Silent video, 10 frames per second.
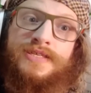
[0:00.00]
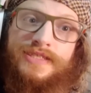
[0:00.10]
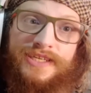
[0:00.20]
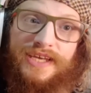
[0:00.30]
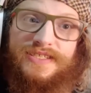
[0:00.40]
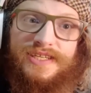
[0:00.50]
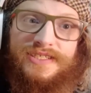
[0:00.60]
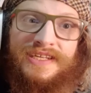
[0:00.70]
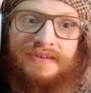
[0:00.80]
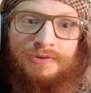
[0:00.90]
at the taste
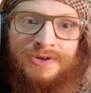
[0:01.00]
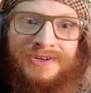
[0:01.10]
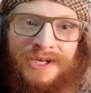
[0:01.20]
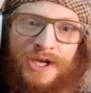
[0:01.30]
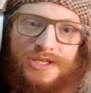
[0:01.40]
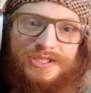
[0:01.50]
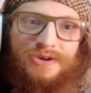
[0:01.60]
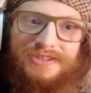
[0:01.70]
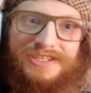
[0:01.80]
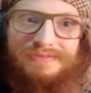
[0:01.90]
test table.
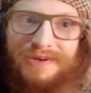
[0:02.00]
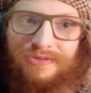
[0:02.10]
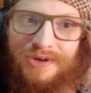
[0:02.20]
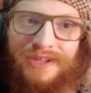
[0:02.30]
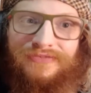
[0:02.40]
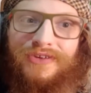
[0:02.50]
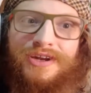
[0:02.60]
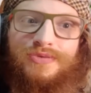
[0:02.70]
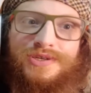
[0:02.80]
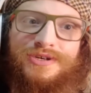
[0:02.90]
So this has been a really
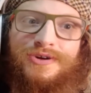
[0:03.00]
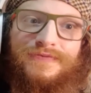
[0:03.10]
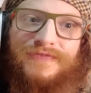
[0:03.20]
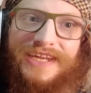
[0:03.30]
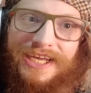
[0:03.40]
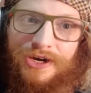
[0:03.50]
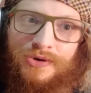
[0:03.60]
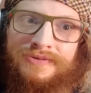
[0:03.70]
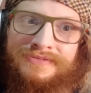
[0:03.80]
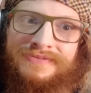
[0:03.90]
fun return
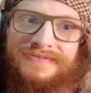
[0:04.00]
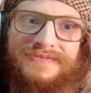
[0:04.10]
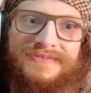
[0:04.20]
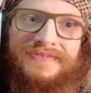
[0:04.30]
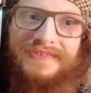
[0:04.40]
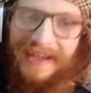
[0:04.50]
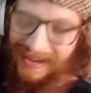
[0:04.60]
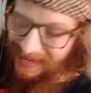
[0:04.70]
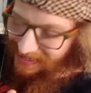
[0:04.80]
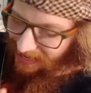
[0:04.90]
video,
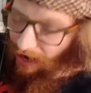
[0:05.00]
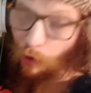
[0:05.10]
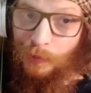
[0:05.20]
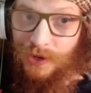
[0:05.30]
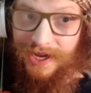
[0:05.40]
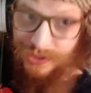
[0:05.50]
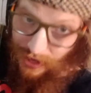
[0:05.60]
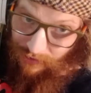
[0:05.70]
and I hope you guys are